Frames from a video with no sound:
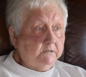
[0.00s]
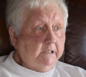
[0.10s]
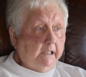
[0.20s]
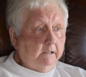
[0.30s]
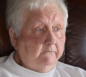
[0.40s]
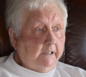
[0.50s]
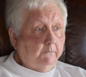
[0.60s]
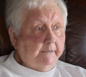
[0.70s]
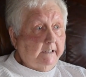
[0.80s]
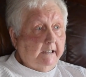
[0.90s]
died over there
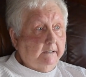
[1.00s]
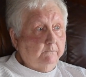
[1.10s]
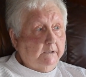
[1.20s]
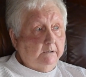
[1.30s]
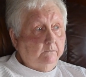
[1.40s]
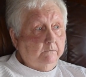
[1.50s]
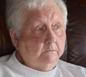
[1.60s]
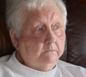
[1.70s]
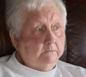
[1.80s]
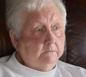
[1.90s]
with it, I don't
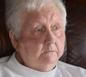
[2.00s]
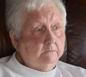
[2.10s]
know.